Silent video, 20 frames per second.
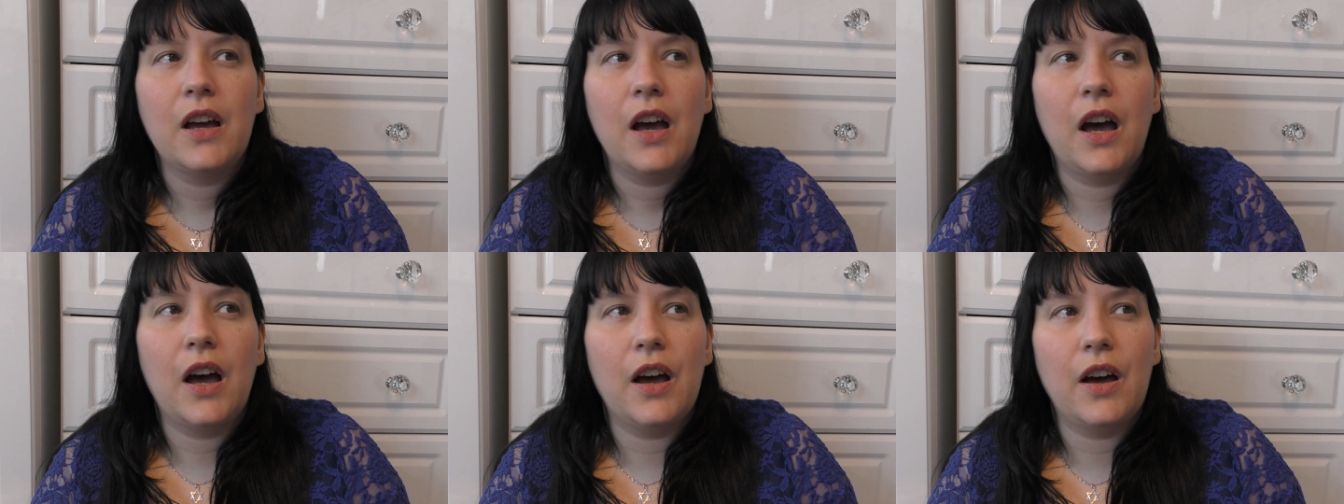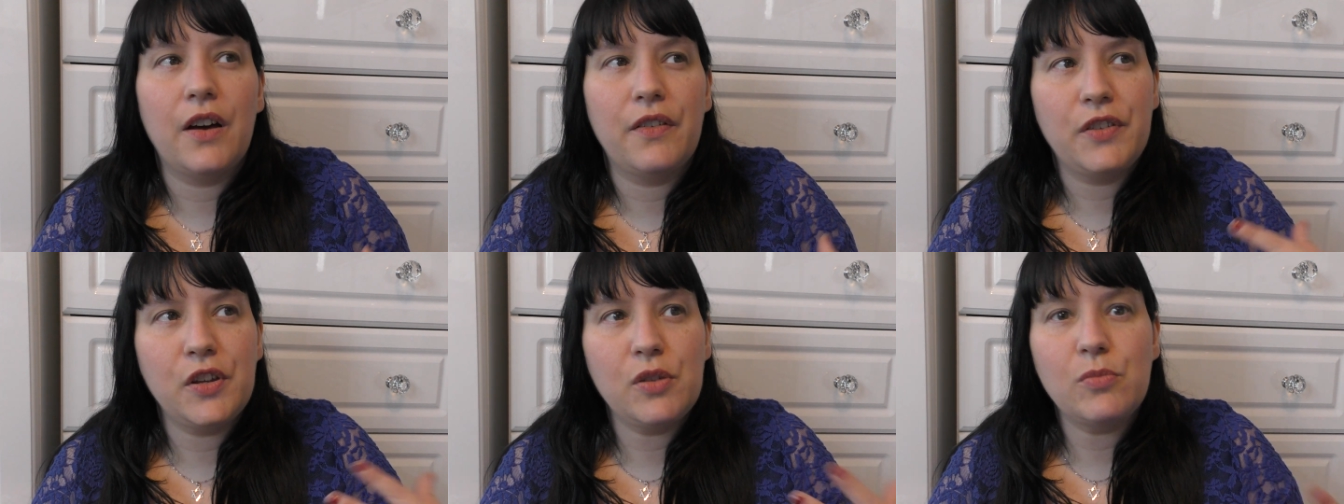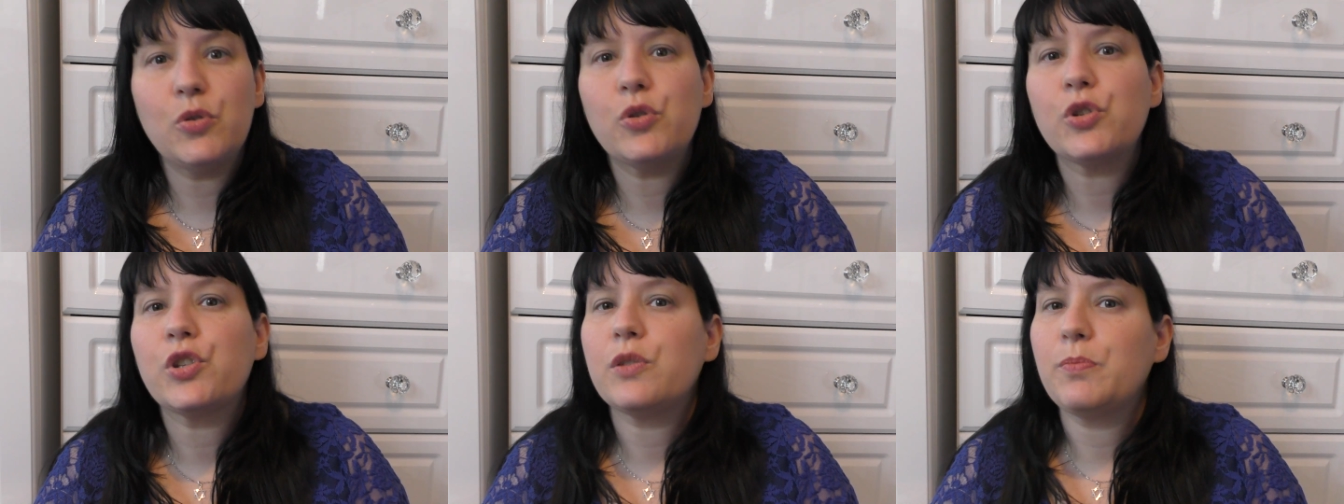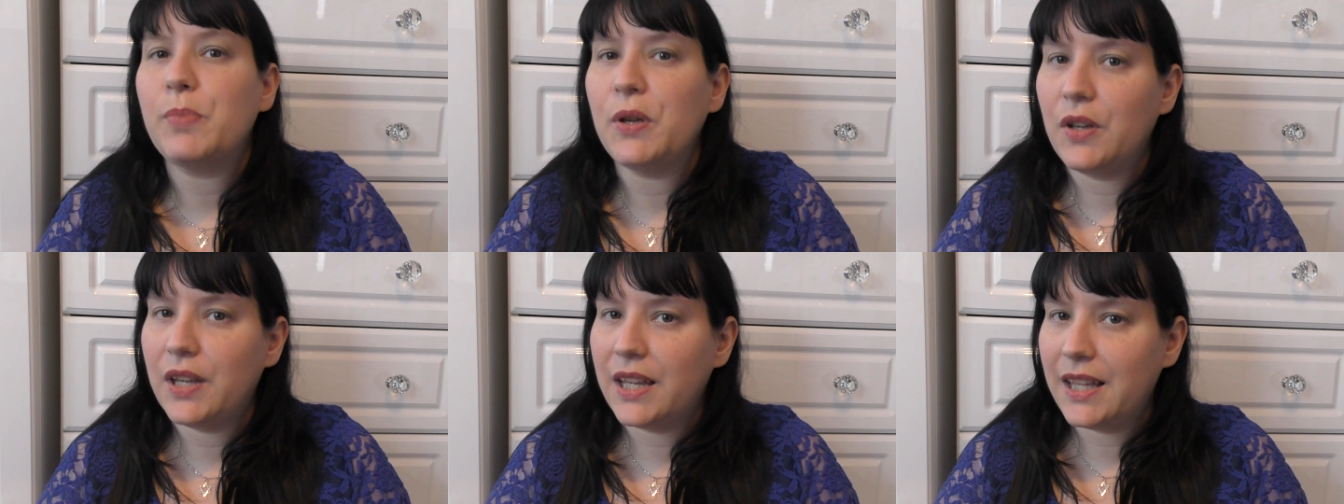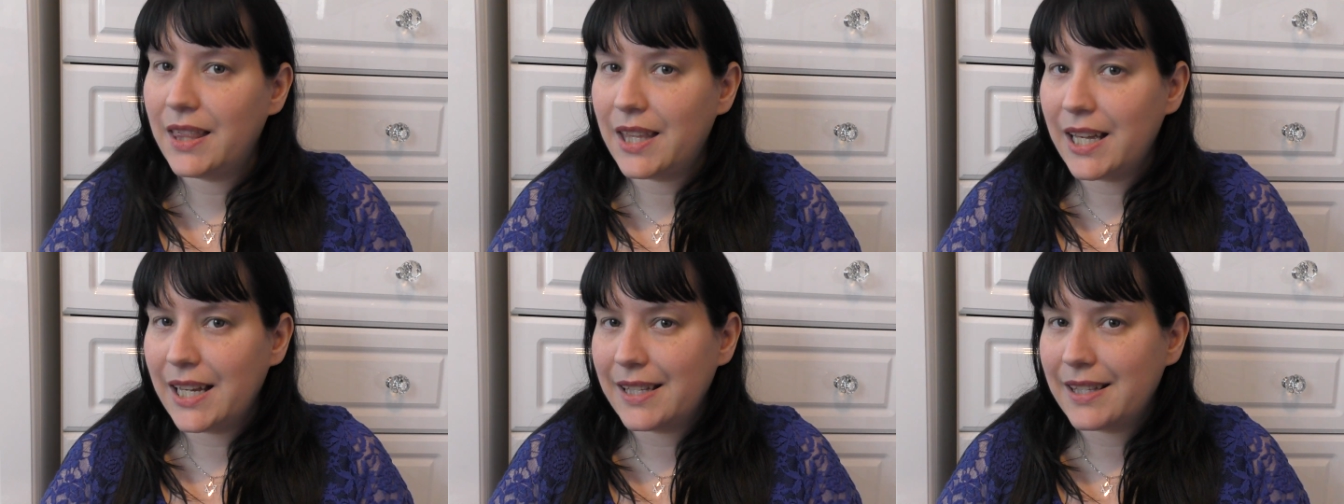uh, a few more spooky
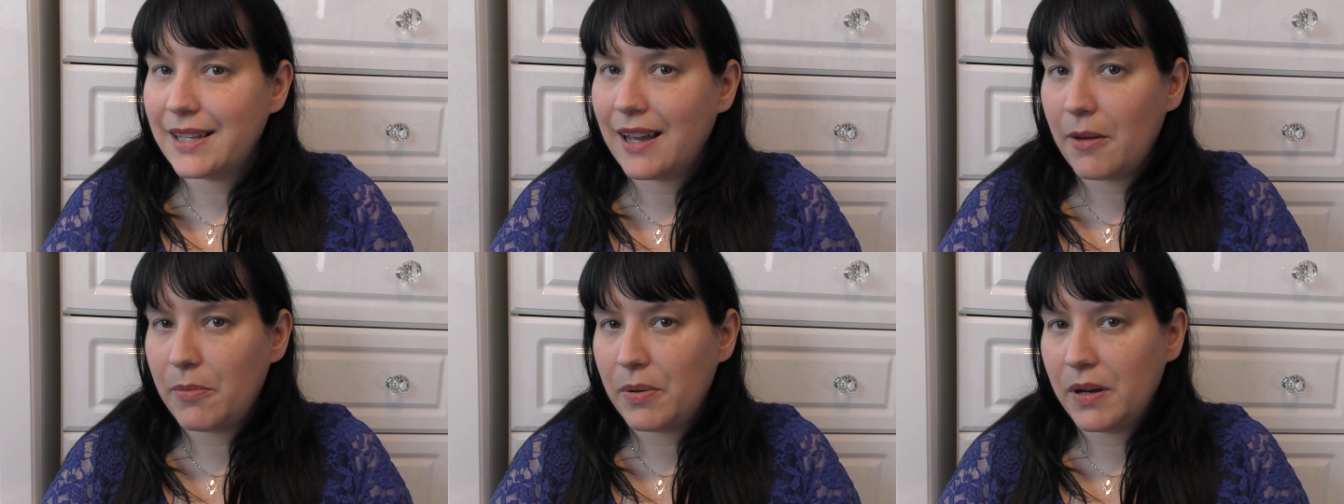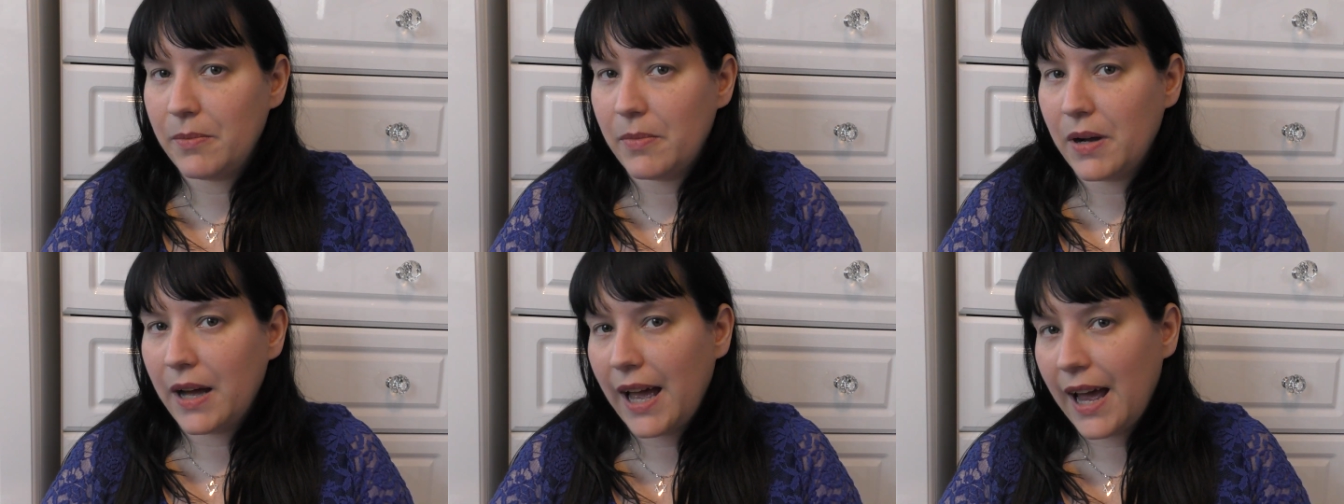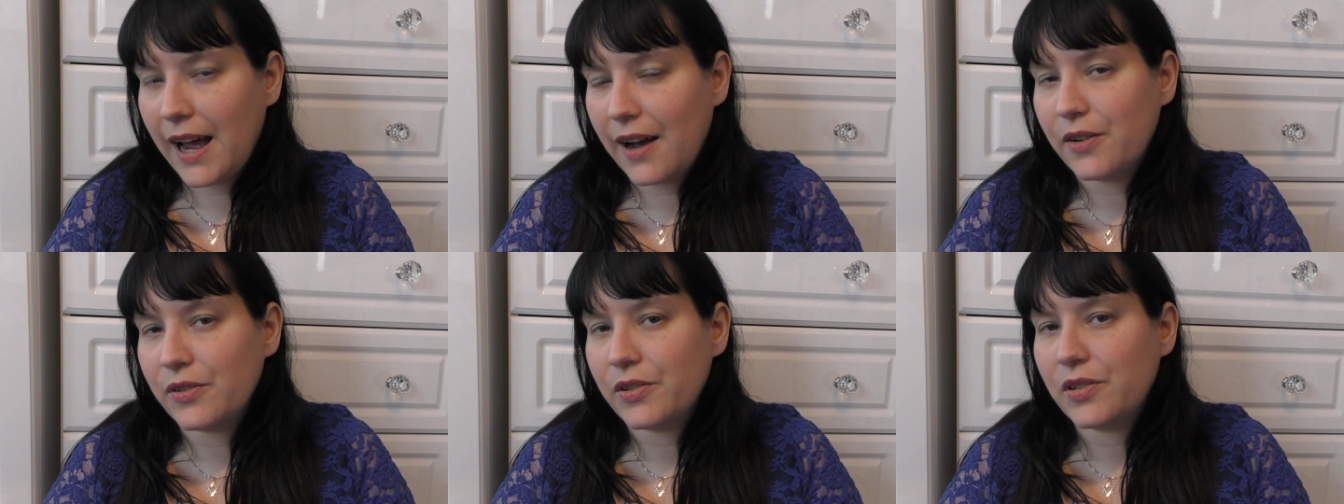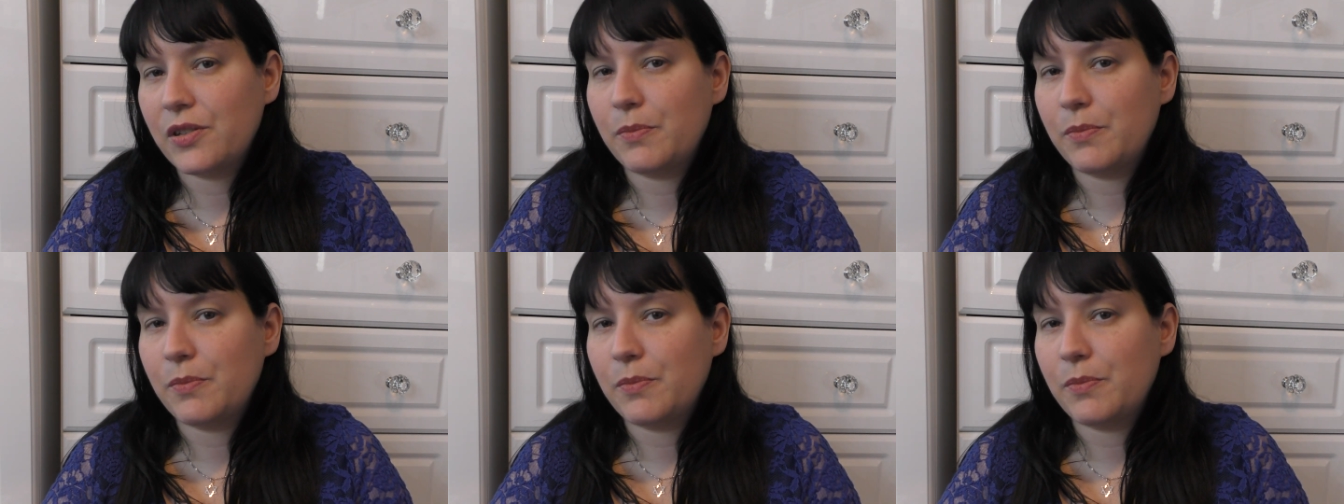things happen in my house.